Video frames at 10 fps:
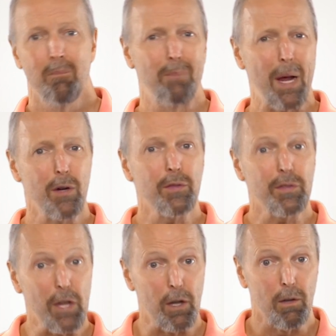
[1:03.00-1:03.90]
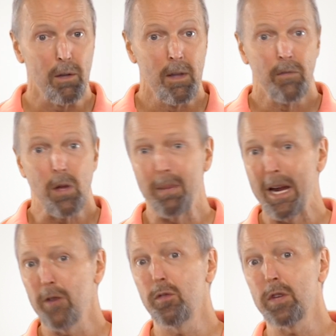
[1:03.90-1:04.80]
Better still, the
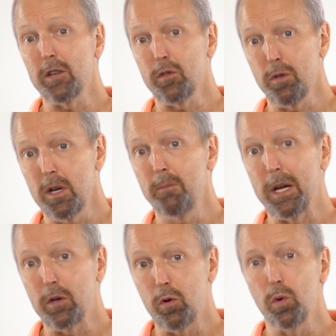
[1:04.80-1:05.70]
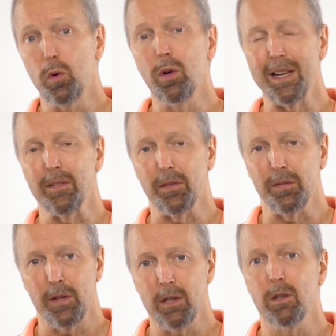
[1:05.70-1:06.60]
pages get treated by Google as a
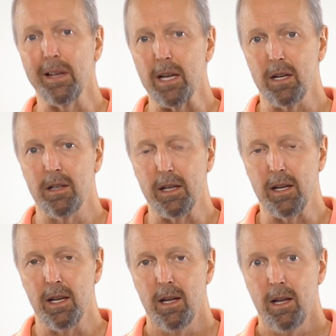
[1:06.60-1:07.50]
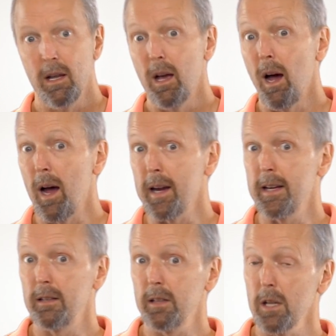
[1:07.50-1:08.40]
single entity,
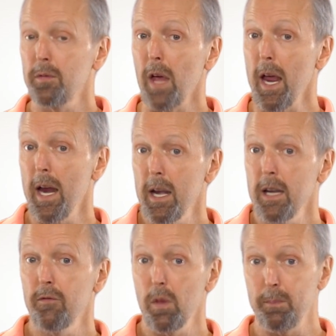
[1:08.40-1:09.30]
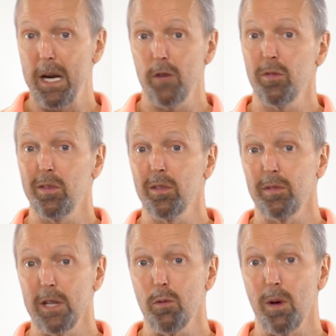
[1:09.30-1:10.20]
i.e. links to any of the pages in the
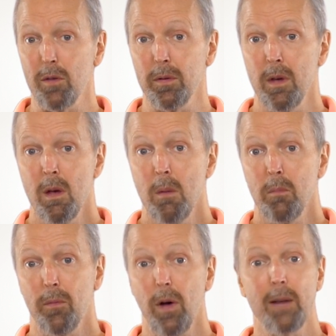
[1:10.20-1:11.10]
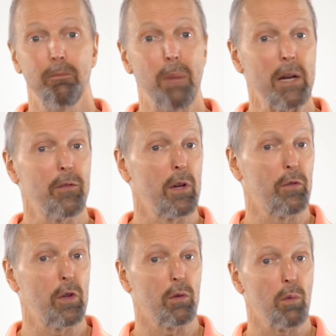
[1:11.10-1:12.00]
sequence provide
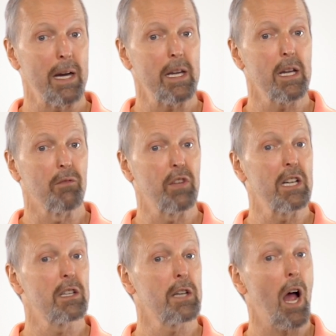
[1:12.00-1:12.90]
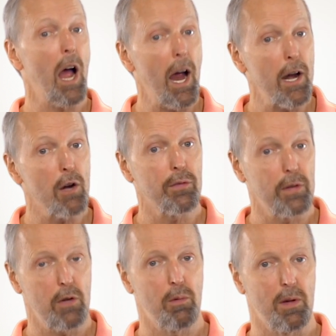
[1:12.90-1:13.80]
benefit to the ranking of the entire
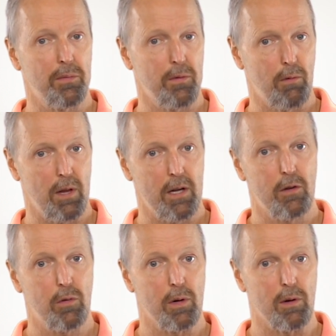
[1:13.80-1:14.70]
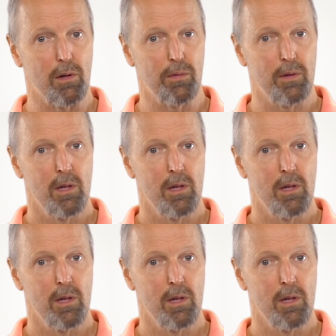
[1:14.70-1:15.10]
sequence for related queries.